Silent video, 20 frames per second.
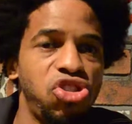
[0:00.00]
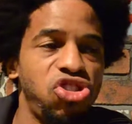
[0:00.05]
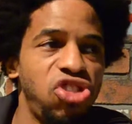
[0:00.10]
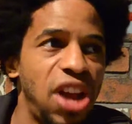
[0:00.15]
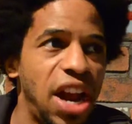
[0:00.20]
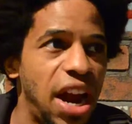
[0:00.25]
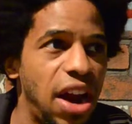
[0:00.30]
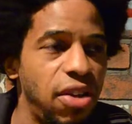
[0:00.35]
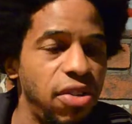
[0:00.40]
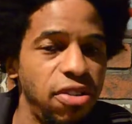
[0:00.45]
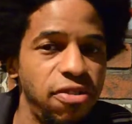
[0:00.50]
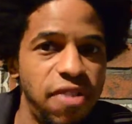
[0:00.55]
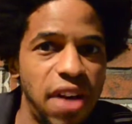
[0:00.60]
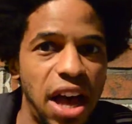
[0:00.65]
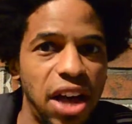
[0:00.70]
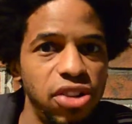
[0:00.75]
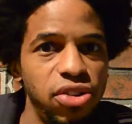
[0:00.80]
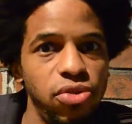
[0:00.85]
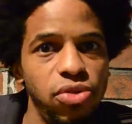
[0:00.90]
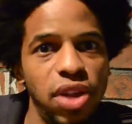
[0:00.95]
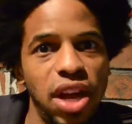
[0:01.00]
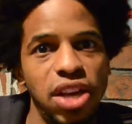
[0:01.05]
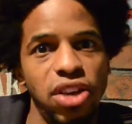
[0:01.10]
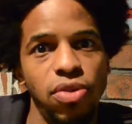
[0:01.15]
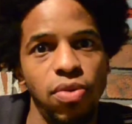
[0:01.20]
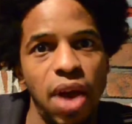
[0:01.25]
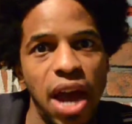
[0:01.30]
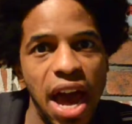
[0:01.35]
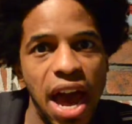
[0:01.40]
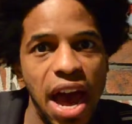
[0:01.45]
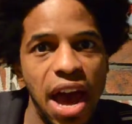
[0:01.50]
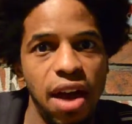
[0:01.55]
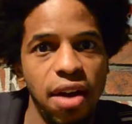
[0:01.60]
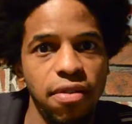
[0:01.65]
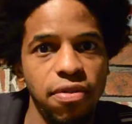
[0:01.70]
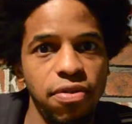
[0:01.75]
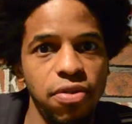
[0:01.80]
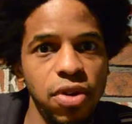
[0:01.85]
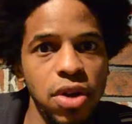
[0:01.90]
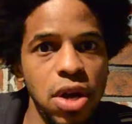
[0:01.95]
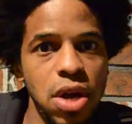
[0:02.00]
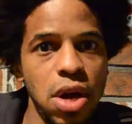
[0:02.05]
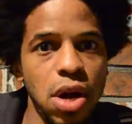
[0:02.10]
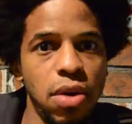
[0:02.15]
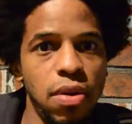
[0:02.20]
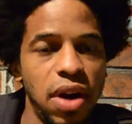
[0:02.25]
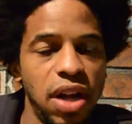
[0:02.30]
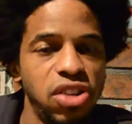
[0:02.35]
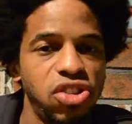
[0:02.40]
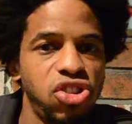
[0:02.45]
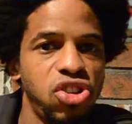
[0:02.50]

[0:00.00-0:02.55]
share the value that you have, right?